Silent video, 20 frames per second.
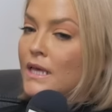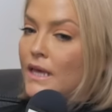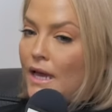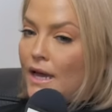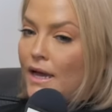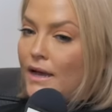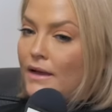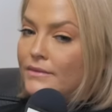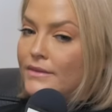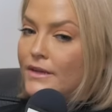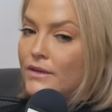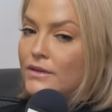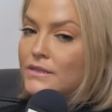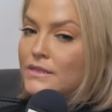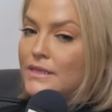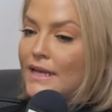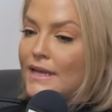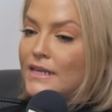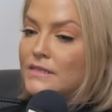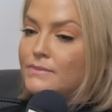Yeah. Yeah.
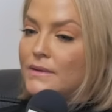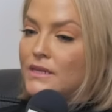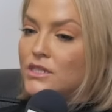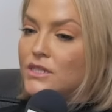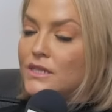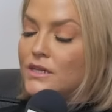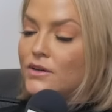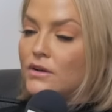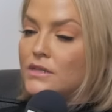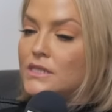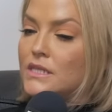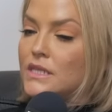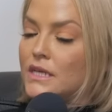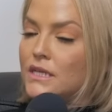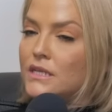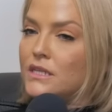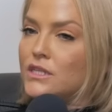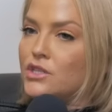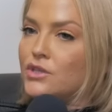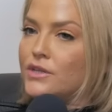There's like, especially girls in the
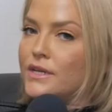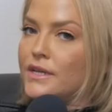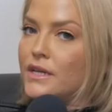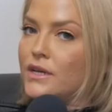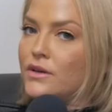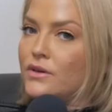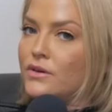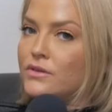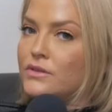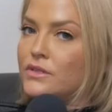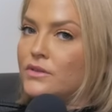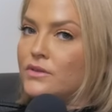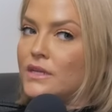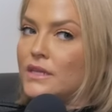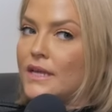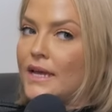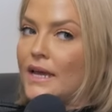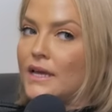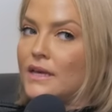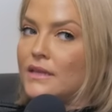industry who do
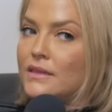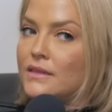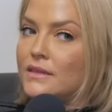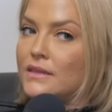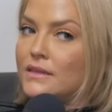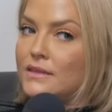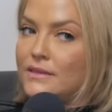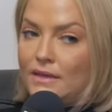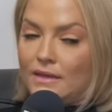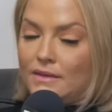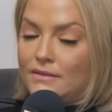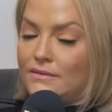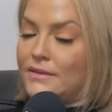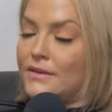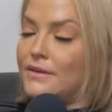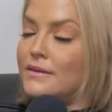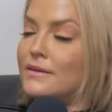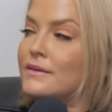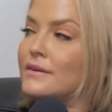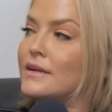it, like,
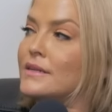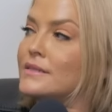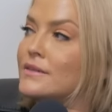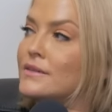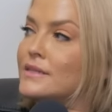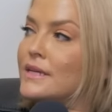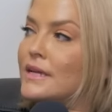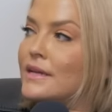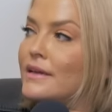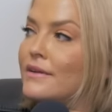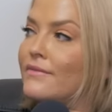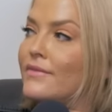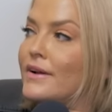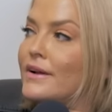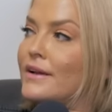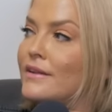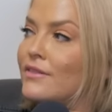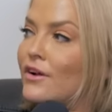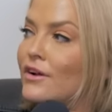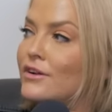they're taking
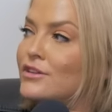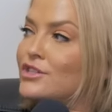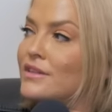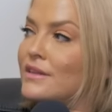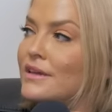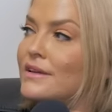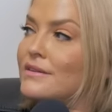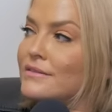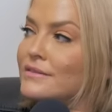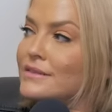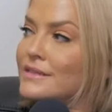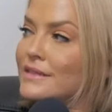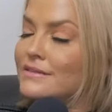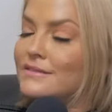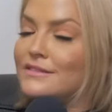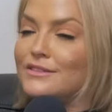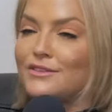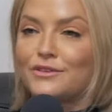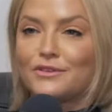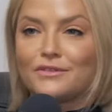very large things,
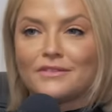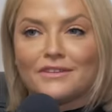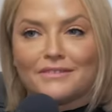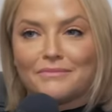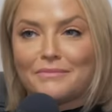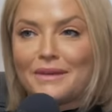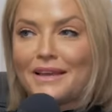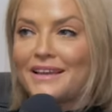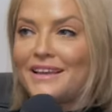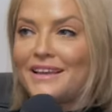and so they're not